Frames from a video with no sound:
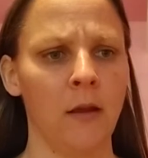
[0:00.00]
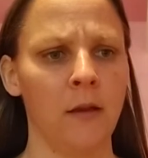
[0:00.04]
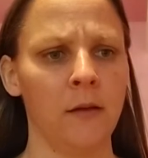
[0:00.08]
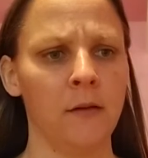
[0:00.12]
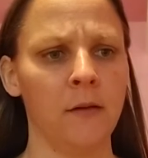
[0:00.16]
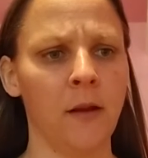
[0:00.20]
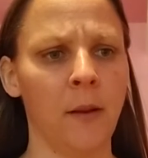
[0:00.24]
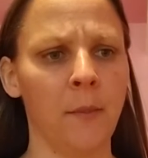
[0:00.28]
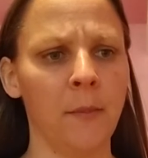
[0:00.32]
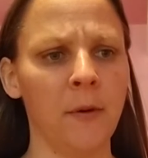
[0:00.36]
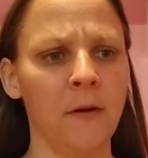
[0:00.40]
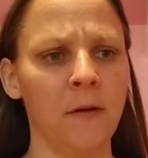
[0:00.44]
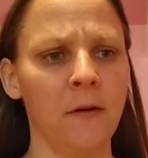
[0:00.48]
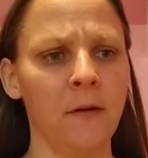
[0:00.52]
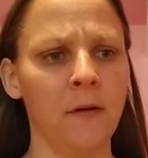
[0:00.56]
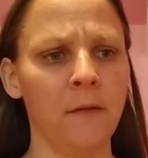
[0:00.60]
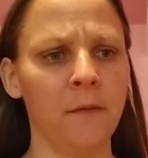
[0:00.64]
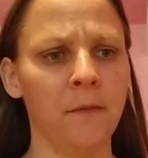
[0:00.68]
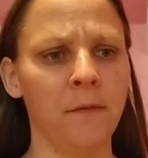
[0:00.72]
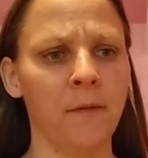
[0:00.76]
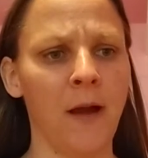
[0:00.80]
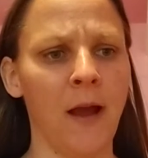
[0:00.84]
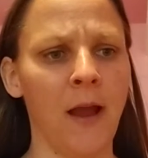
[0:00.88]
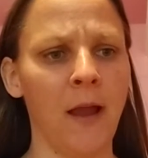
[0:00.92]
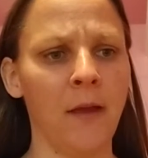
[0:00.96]
Number
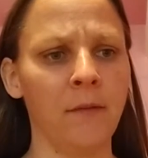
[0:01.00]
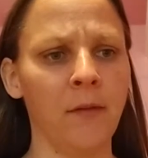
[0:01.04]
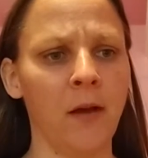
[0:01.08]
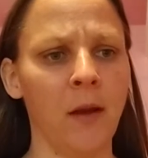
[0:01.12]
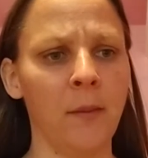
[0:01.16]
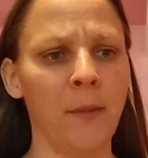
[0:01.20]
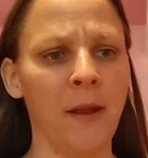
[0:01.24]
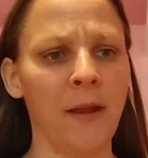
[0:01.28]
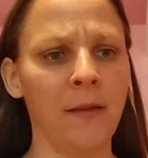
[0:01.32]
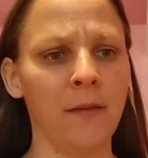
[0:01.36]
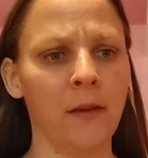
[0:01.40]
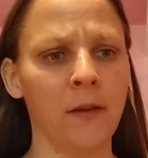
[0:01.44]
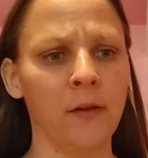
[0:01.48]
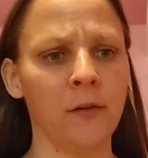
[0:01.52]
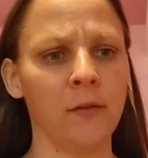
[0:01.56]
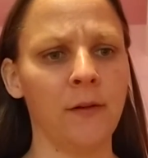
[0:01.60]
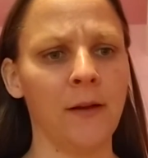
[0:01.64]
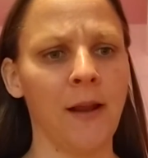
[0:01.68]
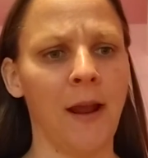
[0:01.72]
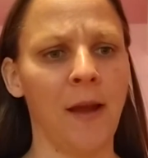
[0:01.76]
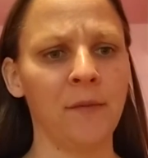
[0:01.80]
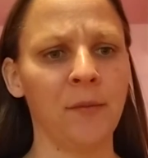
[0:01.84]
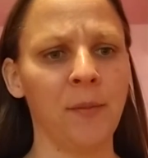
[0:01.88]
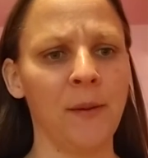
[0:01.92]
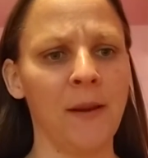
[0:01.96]
five on my list would
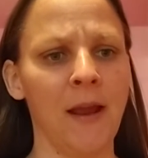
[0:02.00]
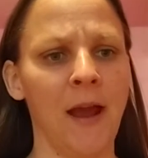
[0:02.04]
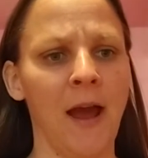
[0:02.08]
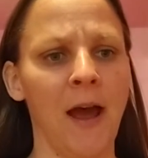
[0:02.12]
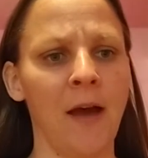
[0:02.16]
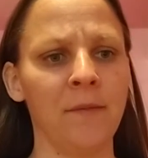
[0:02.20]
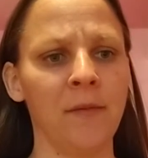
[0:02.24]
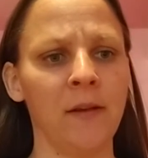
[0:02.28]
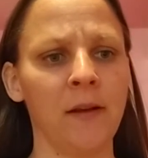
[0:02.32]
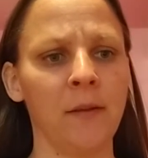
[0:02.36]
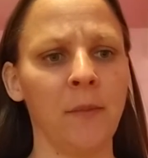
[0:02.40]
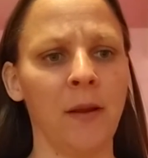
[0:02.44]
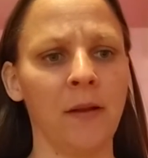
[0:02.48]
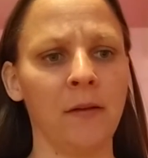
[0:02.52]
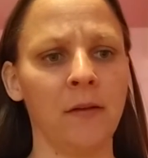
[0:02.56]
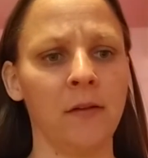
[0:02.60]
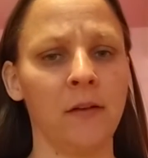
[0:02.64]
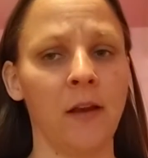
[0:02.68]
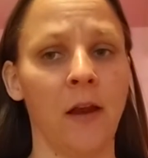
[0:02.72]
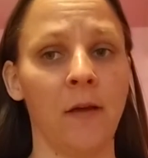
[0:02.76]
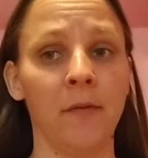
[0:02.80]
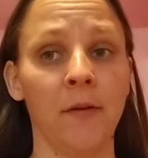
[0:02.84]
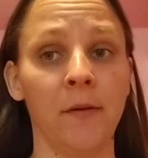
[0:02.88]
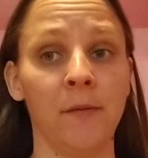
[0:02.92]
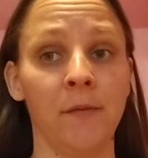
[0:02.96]
have to be having my
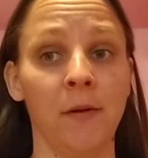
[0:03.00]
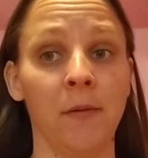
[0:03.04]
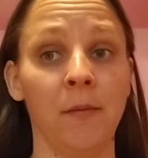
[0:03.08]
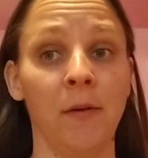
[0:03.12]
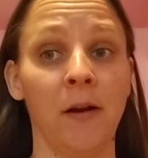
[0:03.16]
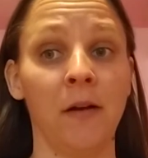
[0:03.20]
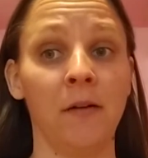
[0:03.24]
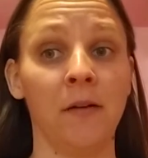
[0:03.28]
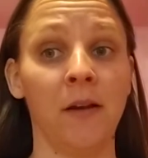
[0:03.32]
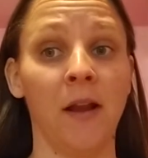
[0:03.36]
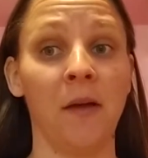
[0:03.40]
stuff everywhere.